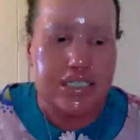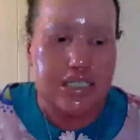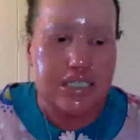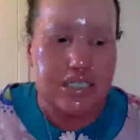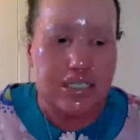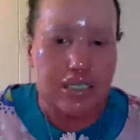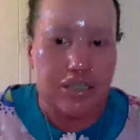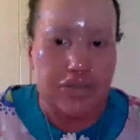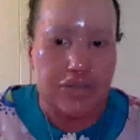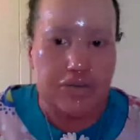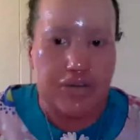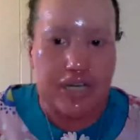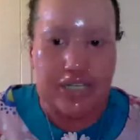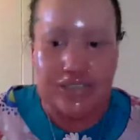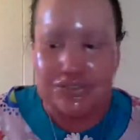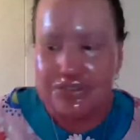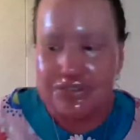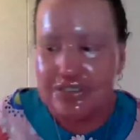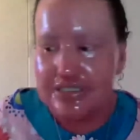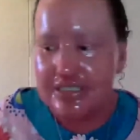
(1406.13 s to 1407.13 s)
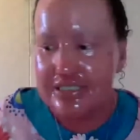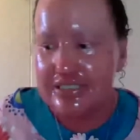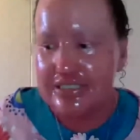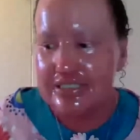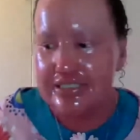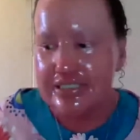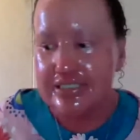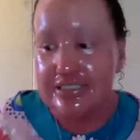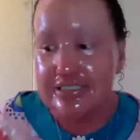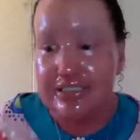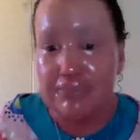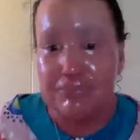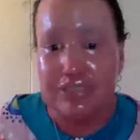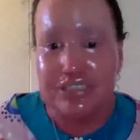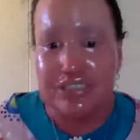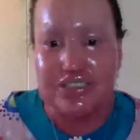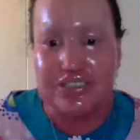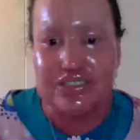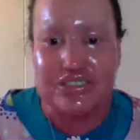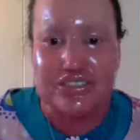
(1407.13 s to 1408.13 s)
366
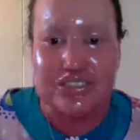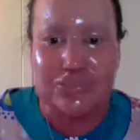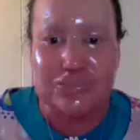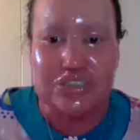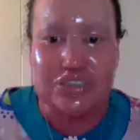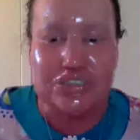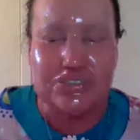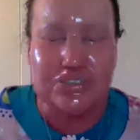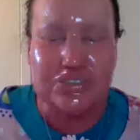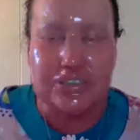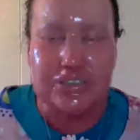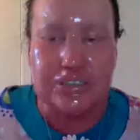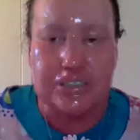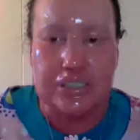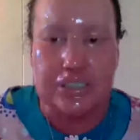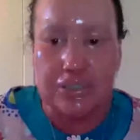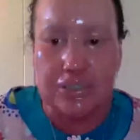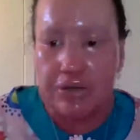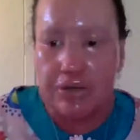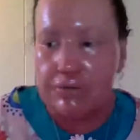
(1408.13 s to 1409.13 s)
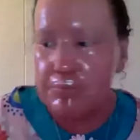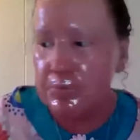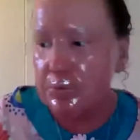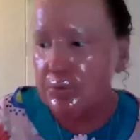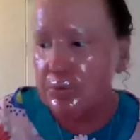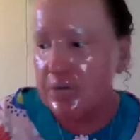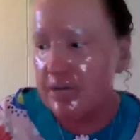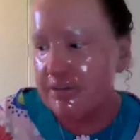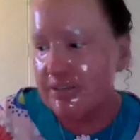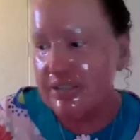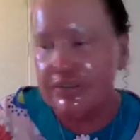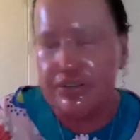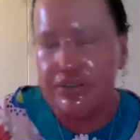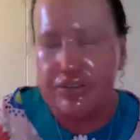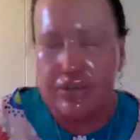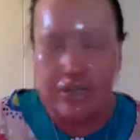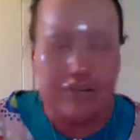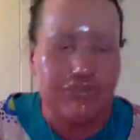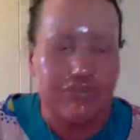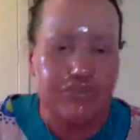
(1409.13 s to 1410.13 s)
submissions, which was incredible, and there's
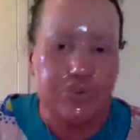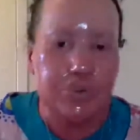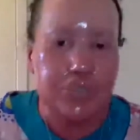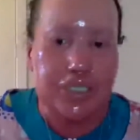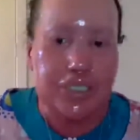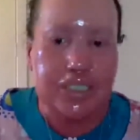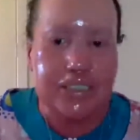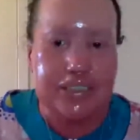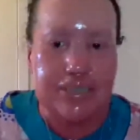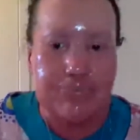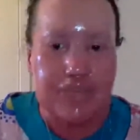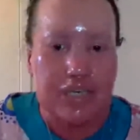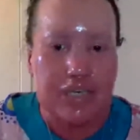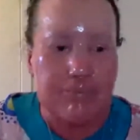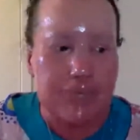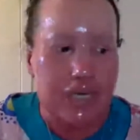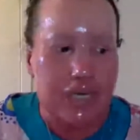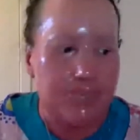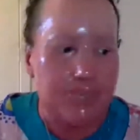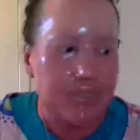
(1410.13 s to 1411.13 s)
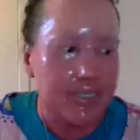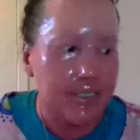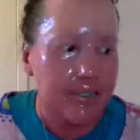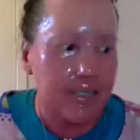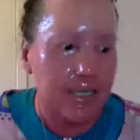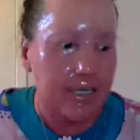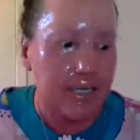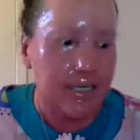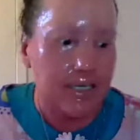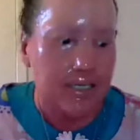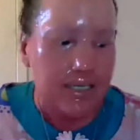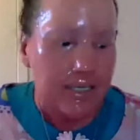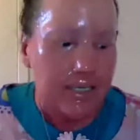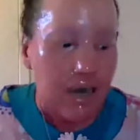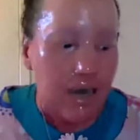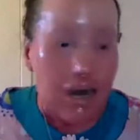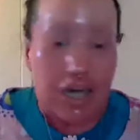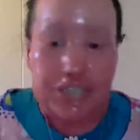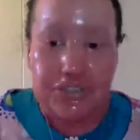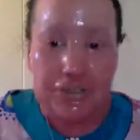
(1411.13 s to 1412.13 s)
like 40 something people in there.
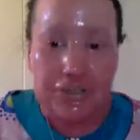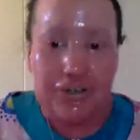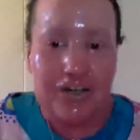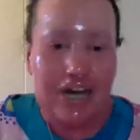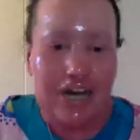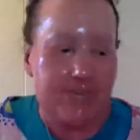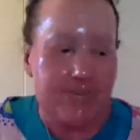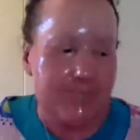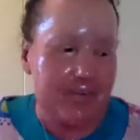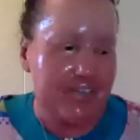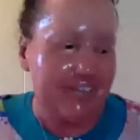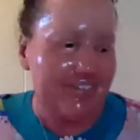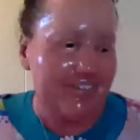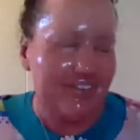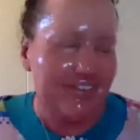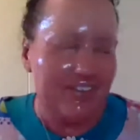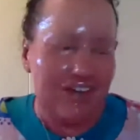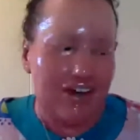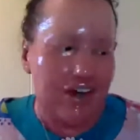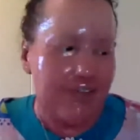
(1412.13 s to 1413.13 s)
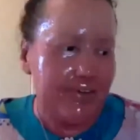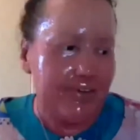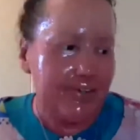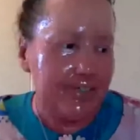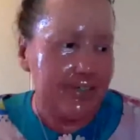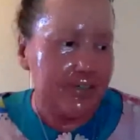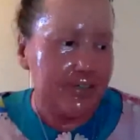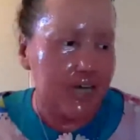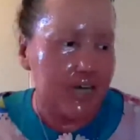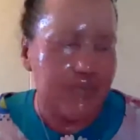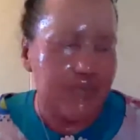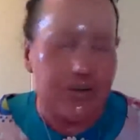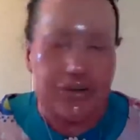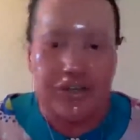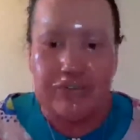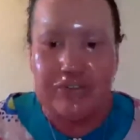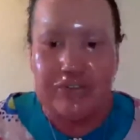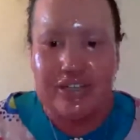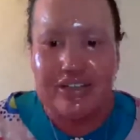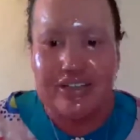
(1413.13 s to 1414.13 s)
I don't have a piece in there. I've only
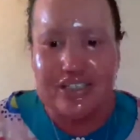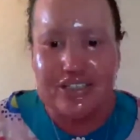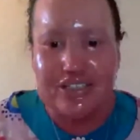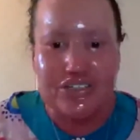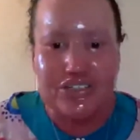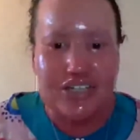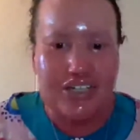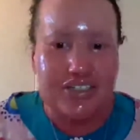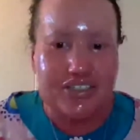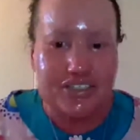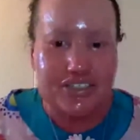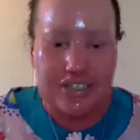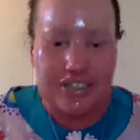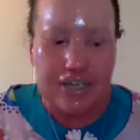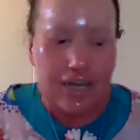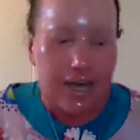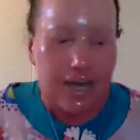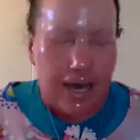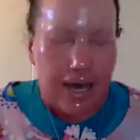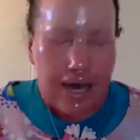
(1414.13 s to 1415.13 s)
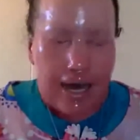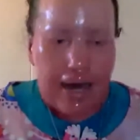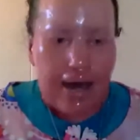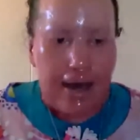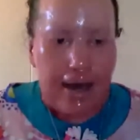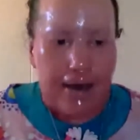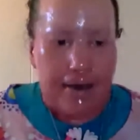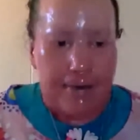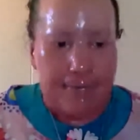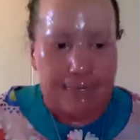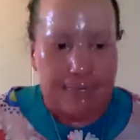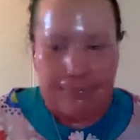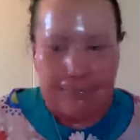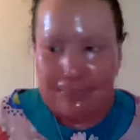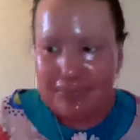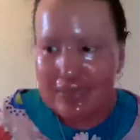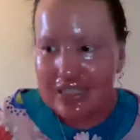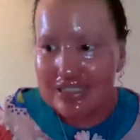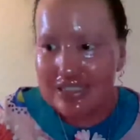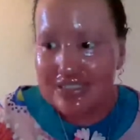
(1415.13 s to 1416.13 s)
written the introduction.
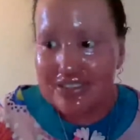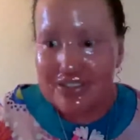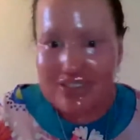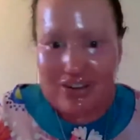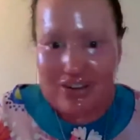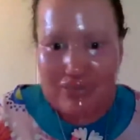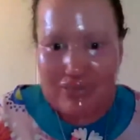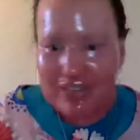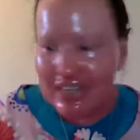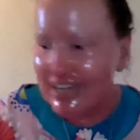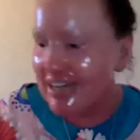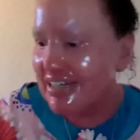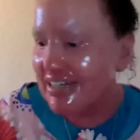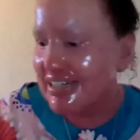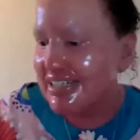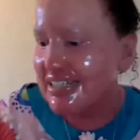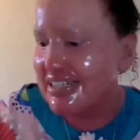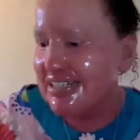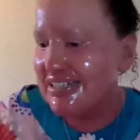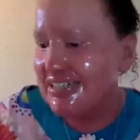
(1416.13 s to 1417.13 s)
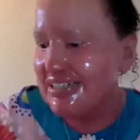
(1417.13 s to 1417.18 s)
So that will be out in